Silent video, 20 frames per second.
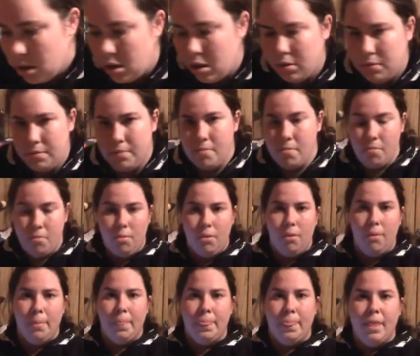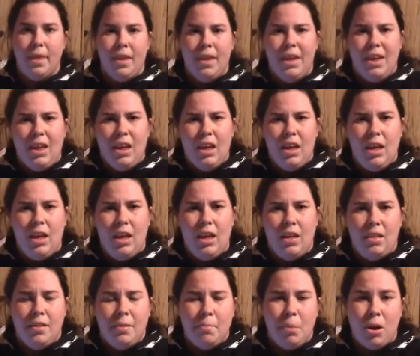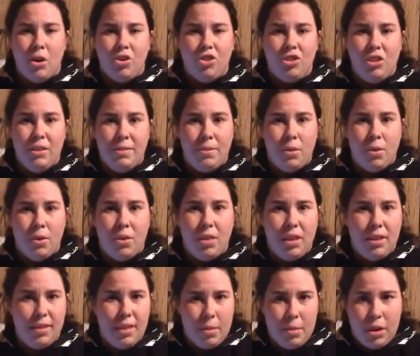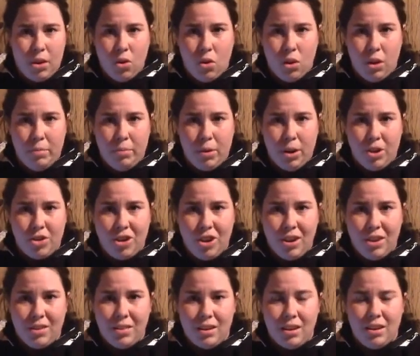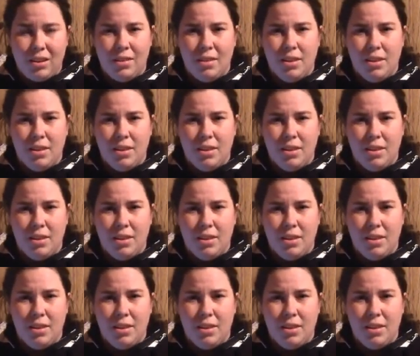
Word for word: Um, it's partially for the semicolon project, and it's